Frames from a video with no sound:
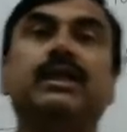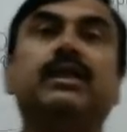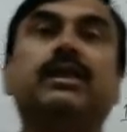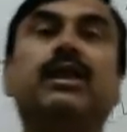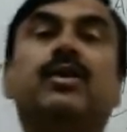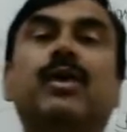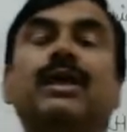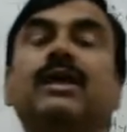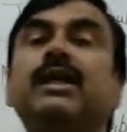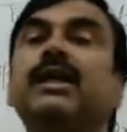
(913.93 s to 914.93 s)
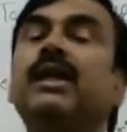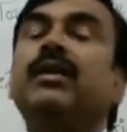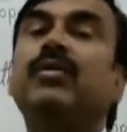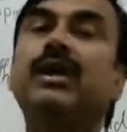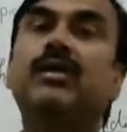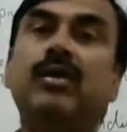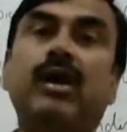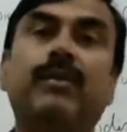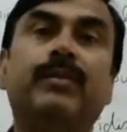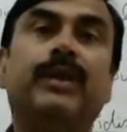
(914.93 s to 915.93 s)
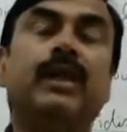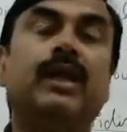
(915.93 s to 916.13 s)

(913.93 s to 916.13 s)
three quality in one crop.